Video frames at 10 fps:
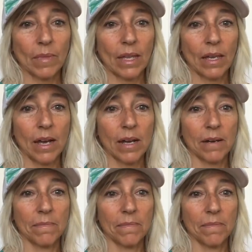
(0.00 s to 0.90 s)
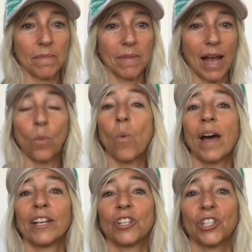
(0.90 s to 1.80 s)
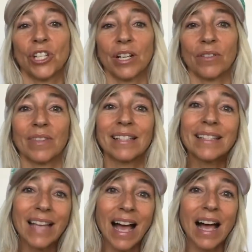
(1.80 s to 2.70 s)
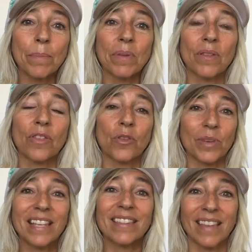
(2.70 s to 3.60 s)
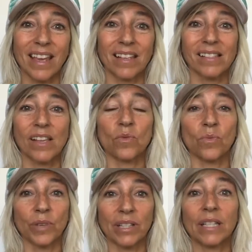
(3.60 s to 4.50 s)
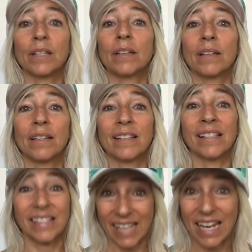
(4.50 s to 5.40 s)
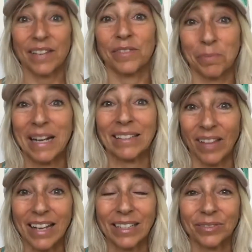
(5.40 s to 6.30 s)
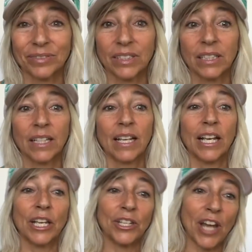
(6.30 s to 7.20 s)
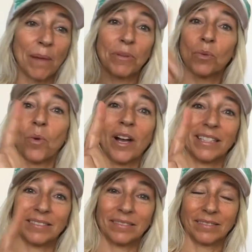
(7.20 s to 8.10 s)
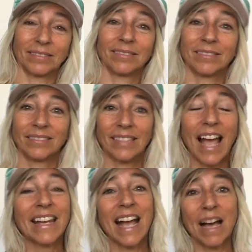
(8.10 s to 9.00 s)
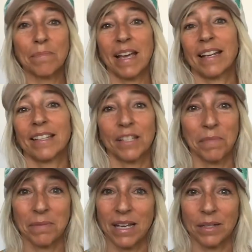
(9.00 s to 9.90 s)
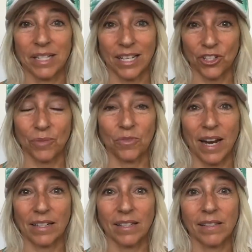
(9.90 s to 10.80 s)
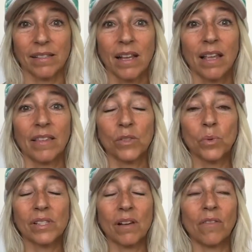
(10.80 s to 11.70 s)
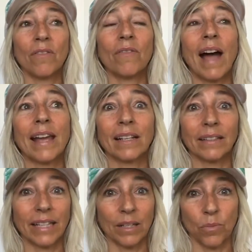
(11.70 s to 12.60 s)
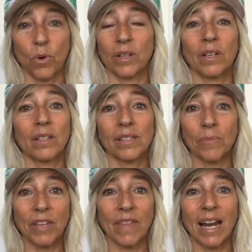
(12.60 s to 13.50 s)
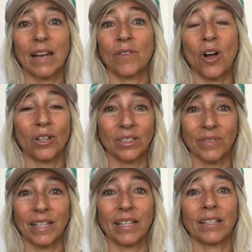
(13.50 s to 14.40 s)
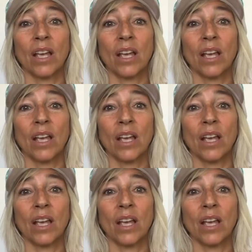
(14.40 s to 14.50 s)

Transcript: I wanted to share the top 3 things that really saved my life. Number 1, I got back into my meditation practice. This was vitally important and something that I've cultivated